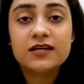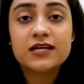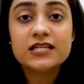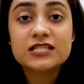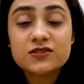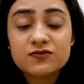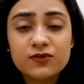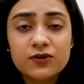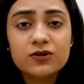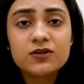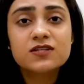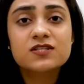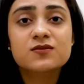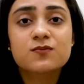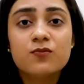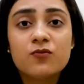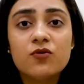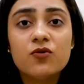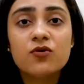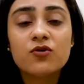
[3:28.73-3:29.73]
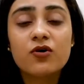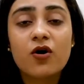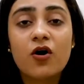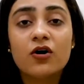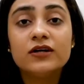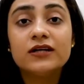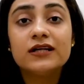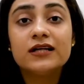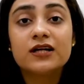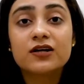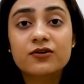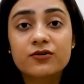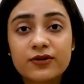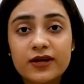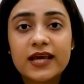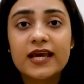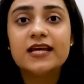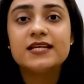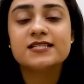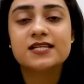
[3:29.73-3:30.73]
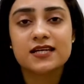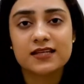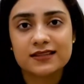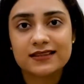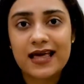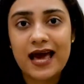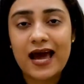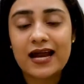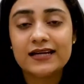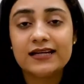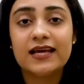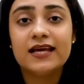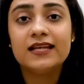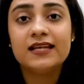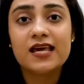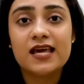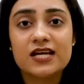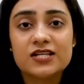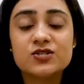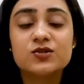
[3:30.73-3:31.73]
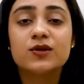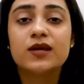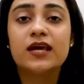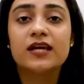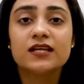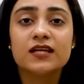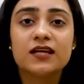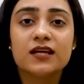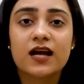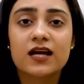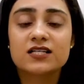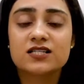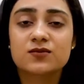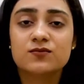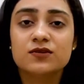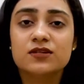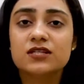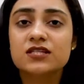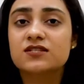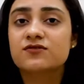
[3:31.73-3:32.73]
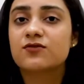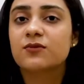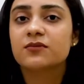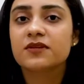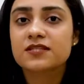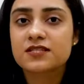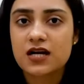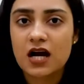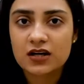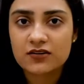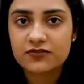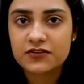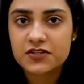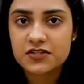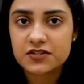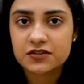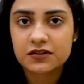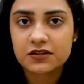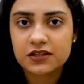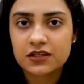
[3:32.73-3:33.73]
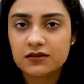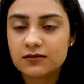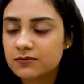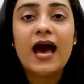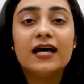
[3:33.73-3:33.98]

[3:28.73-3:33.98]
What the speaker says: It's focused more on creating that and educating customers from the start of the journey.